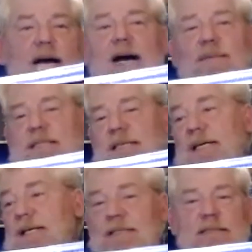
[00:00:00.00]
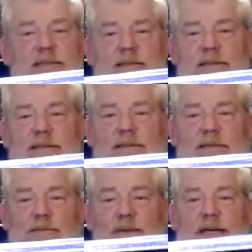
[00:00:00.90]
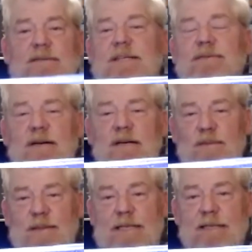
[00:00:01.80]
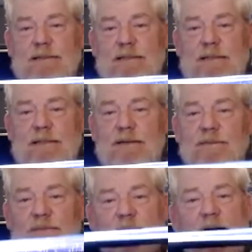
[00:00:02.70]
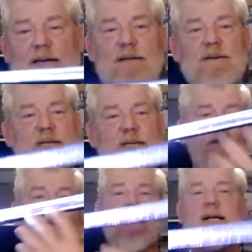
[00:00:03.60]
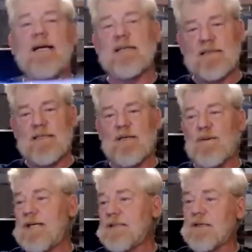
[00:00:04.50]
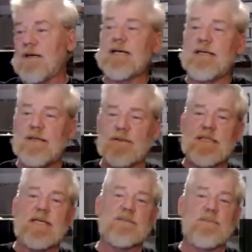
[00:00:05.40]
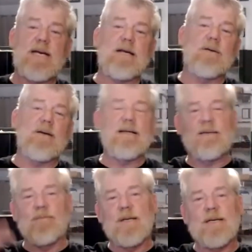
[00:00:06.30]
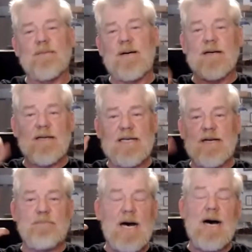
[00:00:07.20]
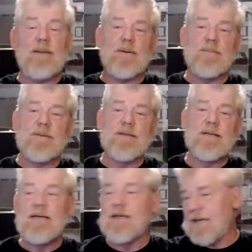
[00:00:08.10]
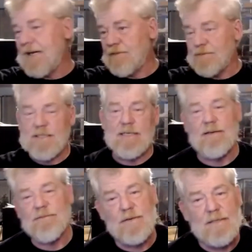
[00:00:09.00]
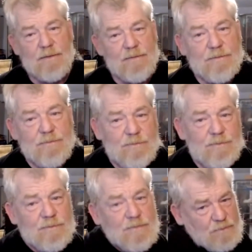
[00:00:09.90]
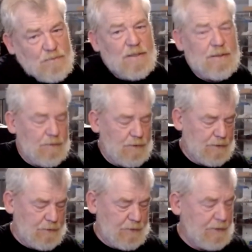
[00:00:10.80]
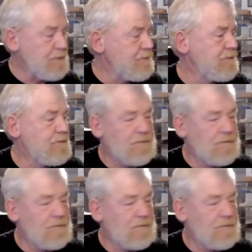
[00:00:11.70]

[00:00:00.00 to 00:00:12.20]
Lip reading: I'm as lit as whatever's in front of me is. I can do this and drag out silhouettes, or I can use it as a background, then bring a model in and pop them and have them standing in front of it. Pretty cool little trick.